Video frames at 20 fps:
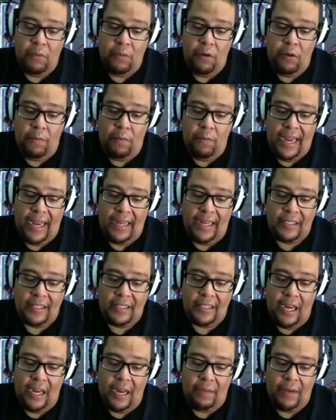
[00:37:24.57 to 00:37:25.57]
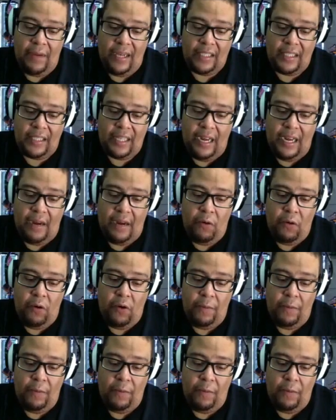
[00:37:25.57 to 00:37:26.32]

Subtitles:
balanced combat style, more